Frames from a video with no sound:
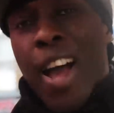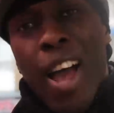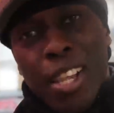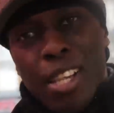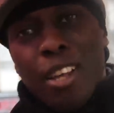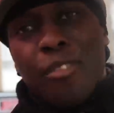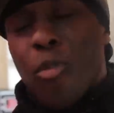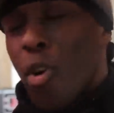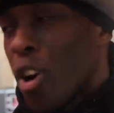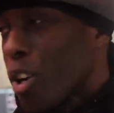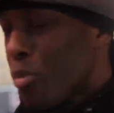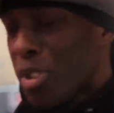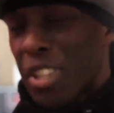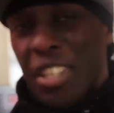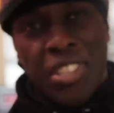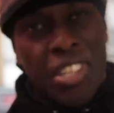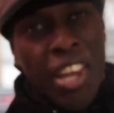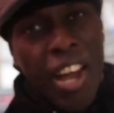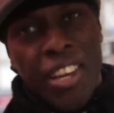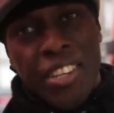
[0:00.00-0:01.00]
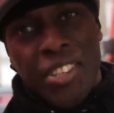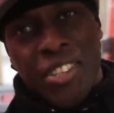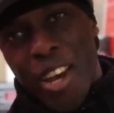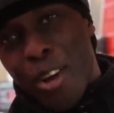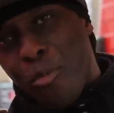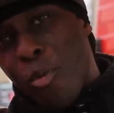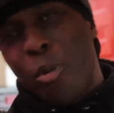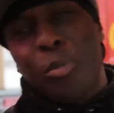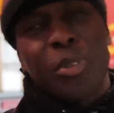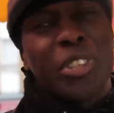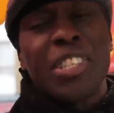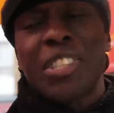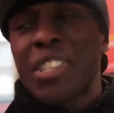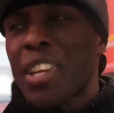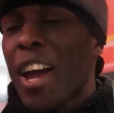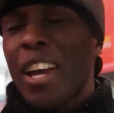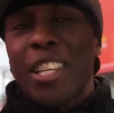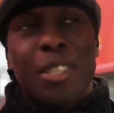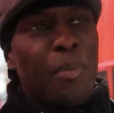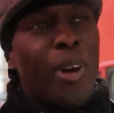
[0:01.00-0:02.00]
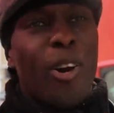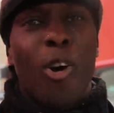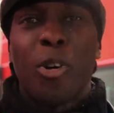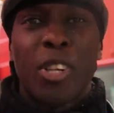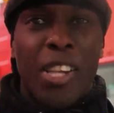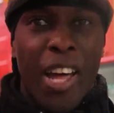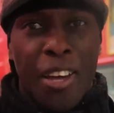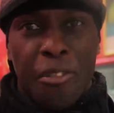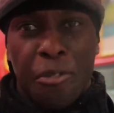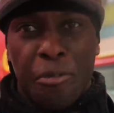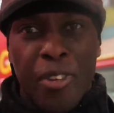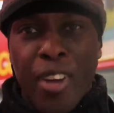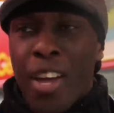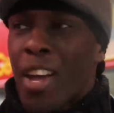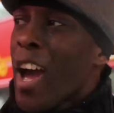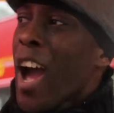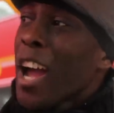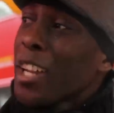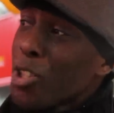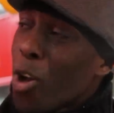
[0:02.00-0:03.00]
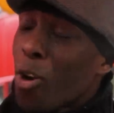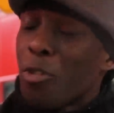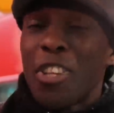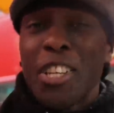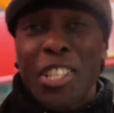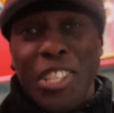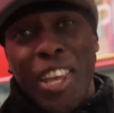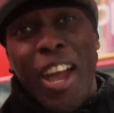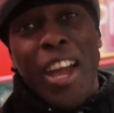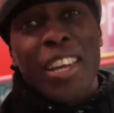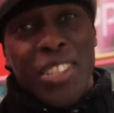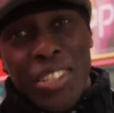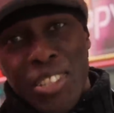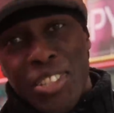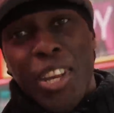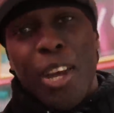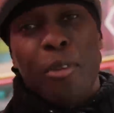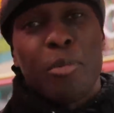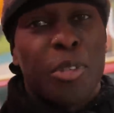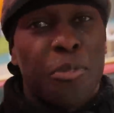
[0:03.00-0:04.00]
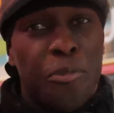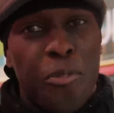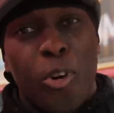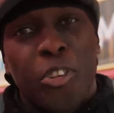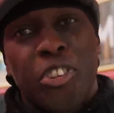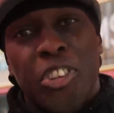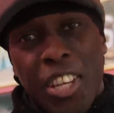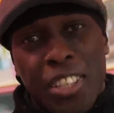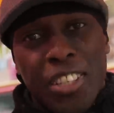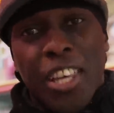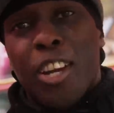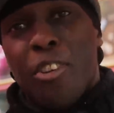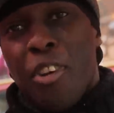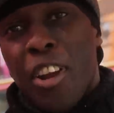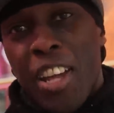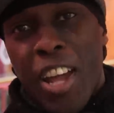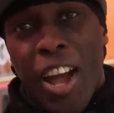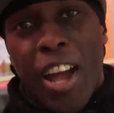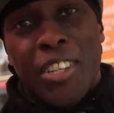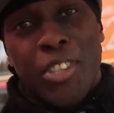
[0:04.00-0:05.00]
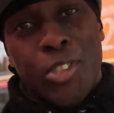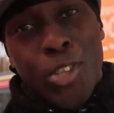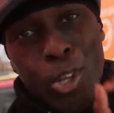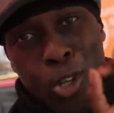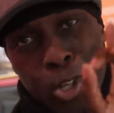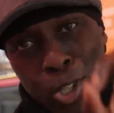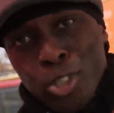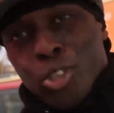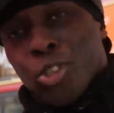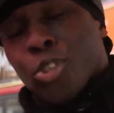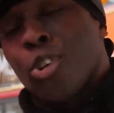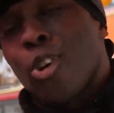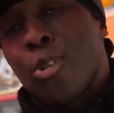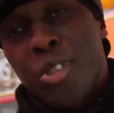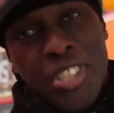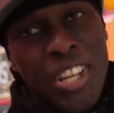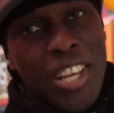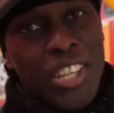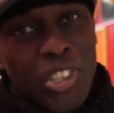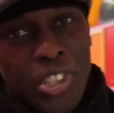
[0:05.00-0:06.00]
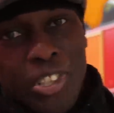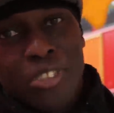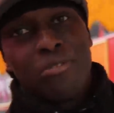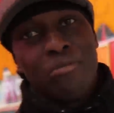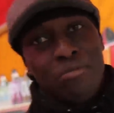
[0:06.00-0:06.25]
I love working with these guys. I work with these guys my whole life. I know these guys since I was 14. They're great guys. Troll Station.